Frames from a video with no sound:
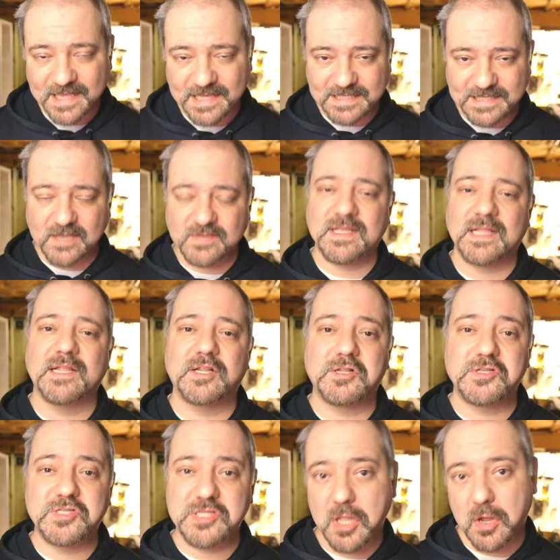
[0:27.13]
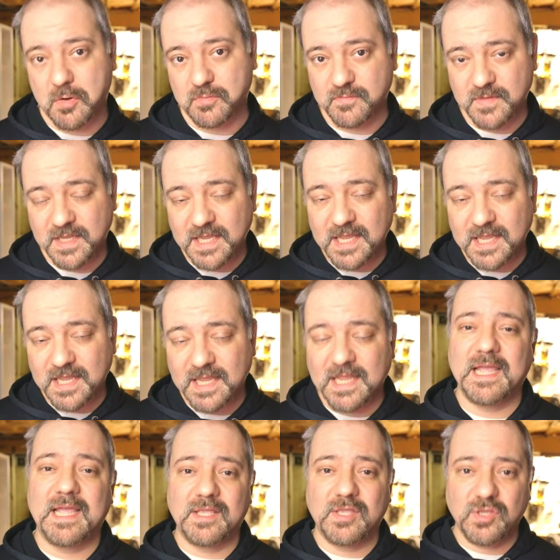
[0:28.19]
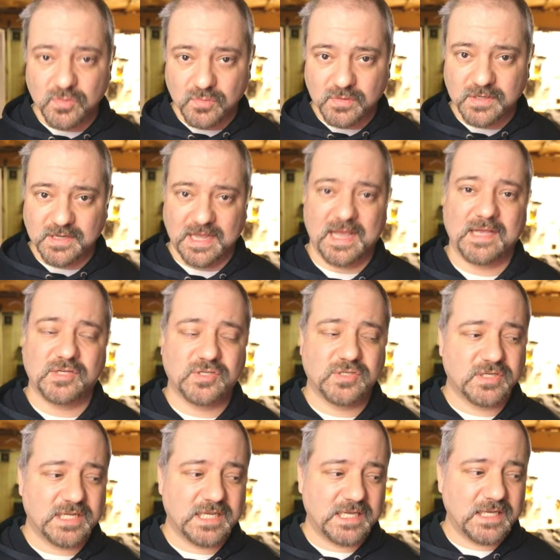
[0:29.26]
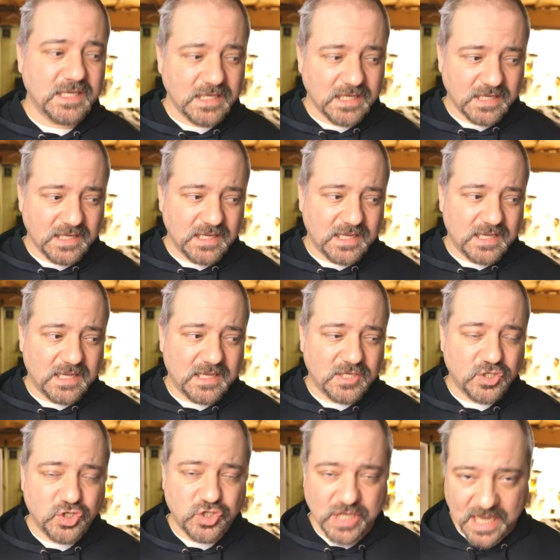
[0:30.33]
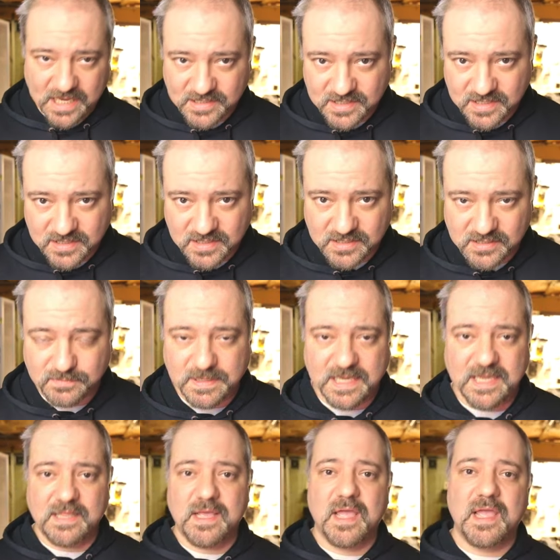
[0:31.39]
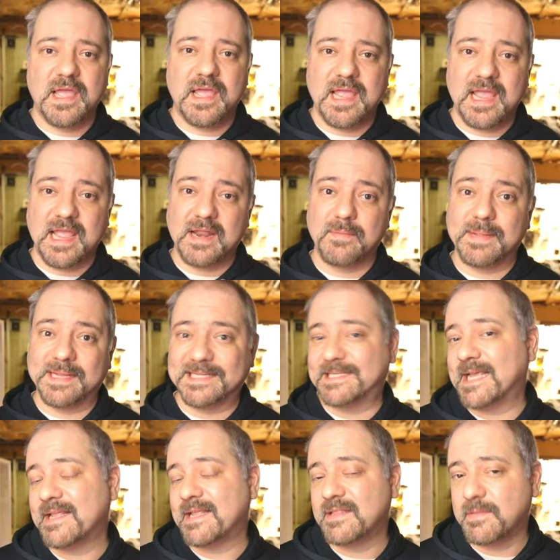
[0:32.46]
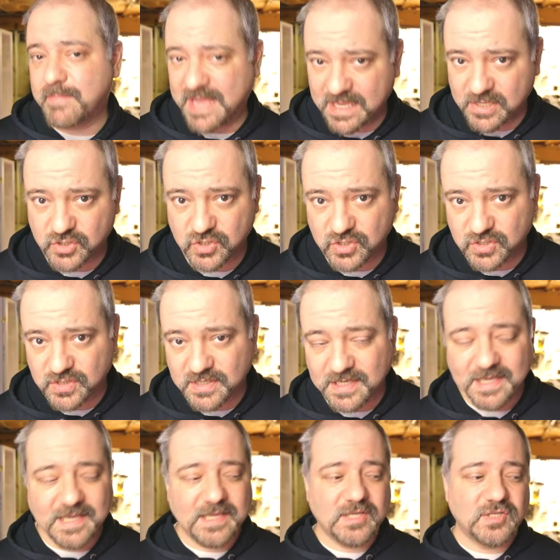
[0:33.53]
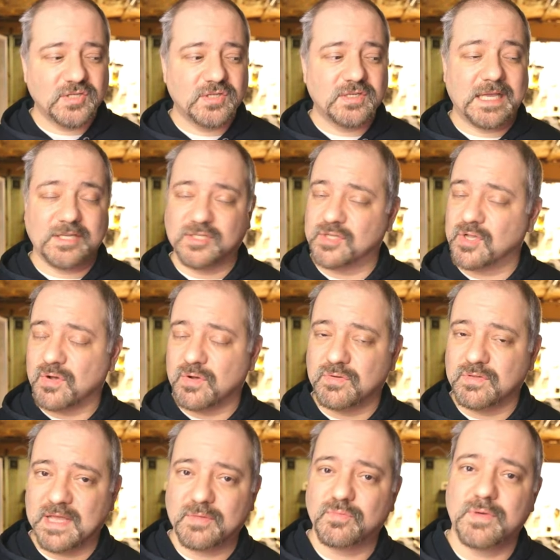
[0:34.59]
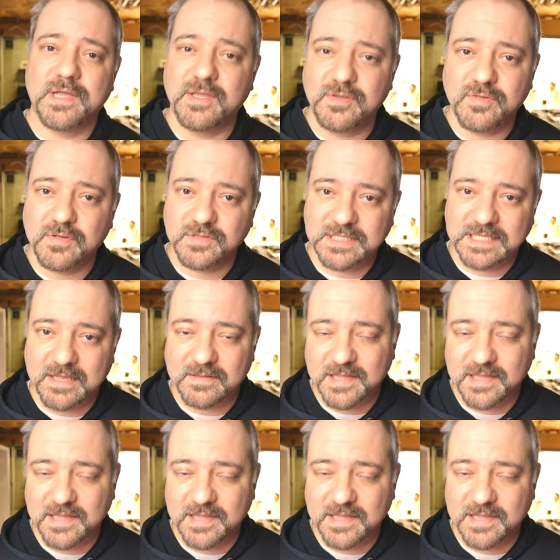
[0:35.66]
it sounds a little slow. And you want to actually change the speed and maintain the pitch so that way you don't sound